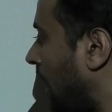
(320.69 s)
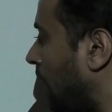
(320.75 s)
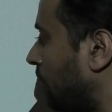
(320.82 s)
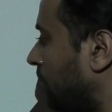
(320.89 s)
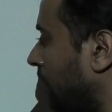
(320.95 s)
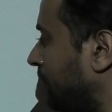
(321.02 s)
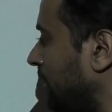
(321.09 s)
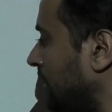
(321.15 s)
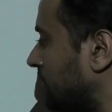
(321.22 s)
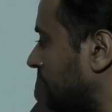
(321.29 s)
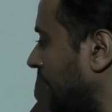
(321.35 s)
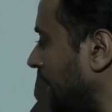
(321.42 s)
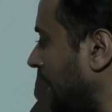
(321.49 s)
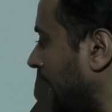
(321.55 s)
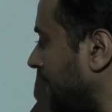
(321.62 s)
out of these
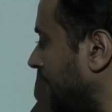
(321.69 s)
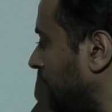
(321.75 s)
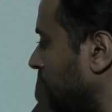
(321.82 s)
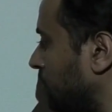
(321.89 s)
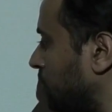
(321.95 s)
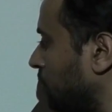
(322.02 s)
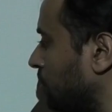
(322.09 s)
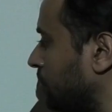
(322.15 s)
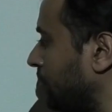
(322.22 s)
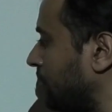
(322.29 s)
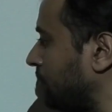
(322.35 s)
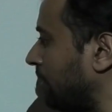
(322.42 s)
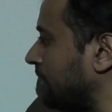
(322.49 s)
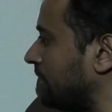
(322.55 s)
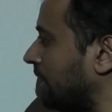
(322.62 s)
3 I need to choose which
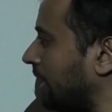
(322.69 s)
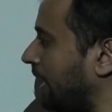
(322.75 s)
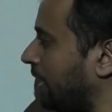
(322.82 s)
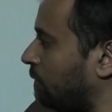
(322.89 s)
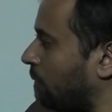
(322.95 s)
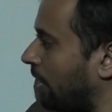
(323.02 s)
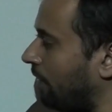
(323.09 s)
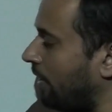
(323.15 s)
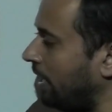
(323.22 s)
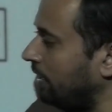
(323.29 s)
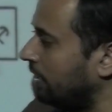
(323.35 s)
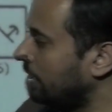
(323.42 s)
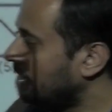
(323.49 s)
one is the correct one, right?